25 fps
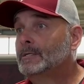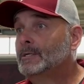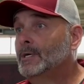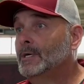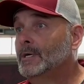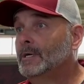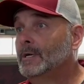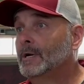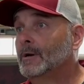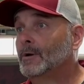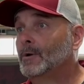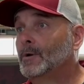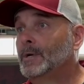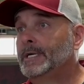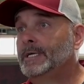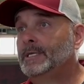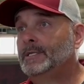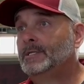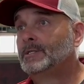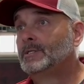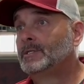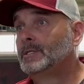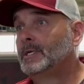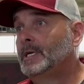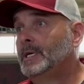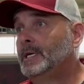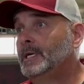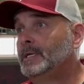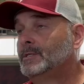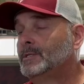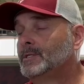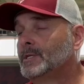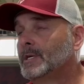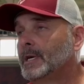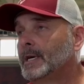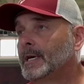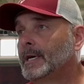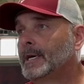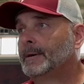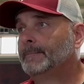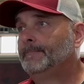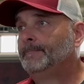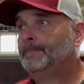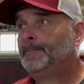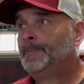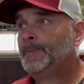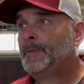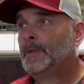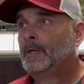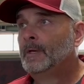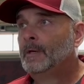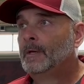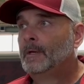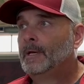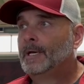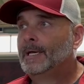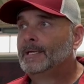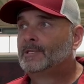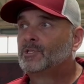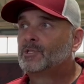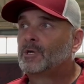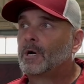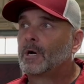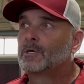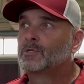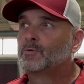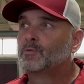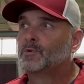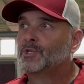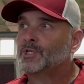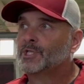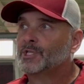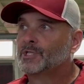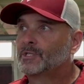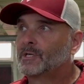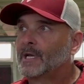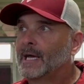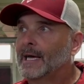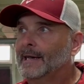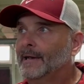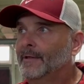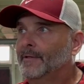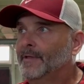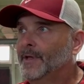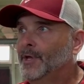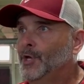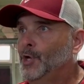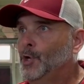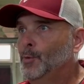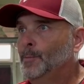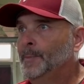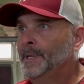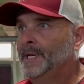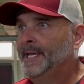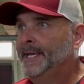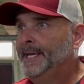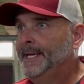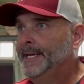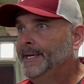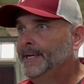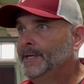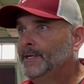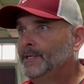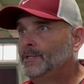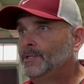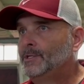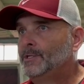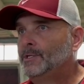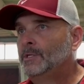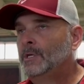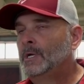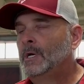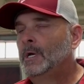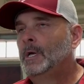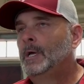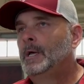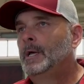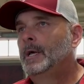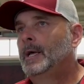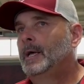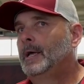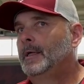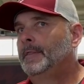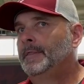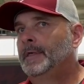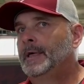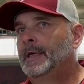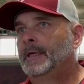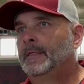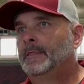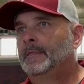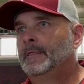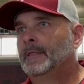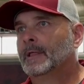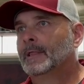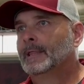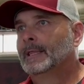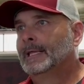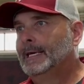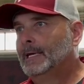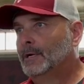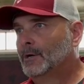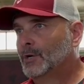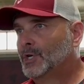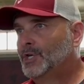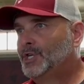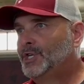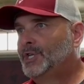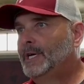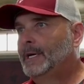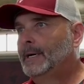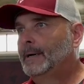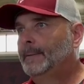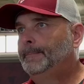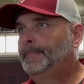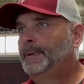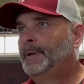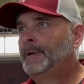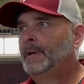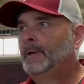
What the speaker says: You know, he's it starts with just kind of the human he is, and then the leadership,